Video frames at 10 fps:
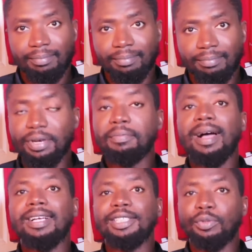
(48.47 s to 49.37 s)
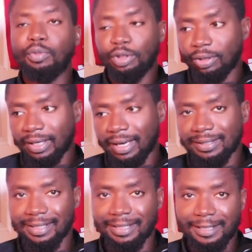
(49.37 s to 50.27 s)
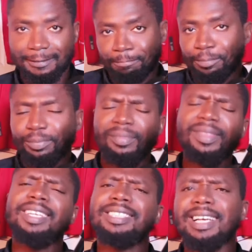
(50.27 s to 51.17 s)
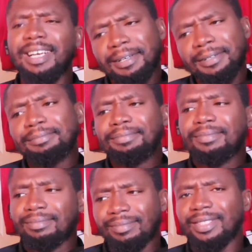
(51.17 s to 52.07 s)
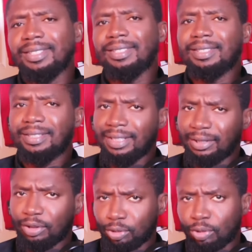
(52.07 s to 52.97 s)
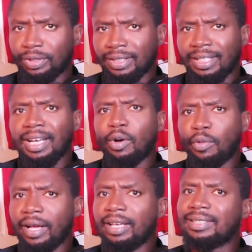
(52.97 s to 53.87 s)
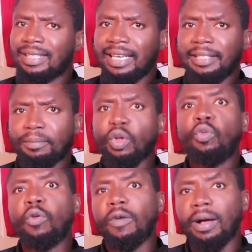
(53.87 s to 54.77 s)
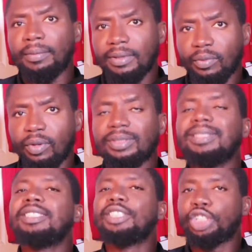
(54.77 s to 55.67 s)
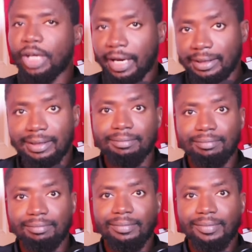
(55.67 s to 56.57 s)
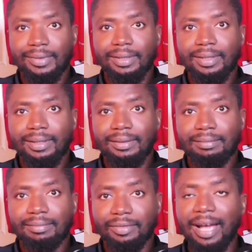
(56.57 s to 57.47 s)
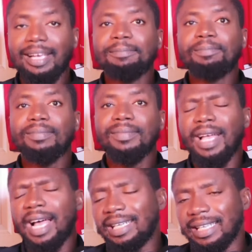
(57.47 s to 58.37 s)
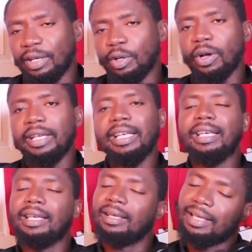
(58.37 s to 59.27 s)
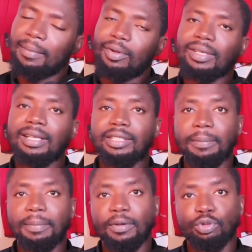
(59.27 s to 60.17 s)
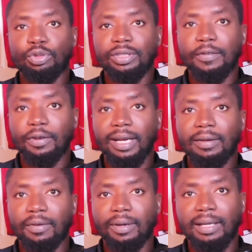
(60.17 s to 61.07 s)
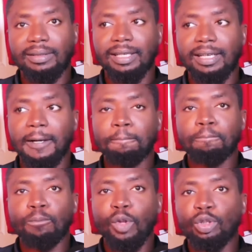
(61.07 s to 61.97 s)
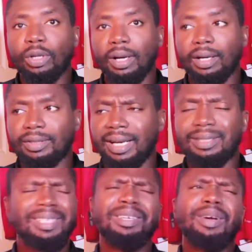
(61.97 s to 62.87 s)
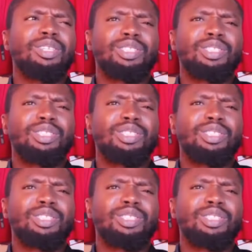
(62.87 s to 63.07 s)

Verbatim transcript: Pretty much, we saw that uh, Instagram status story where he said Wolverhampton was shite, right? And he he, he came under a bit of scrutiny for that for that uh, uh, should I, a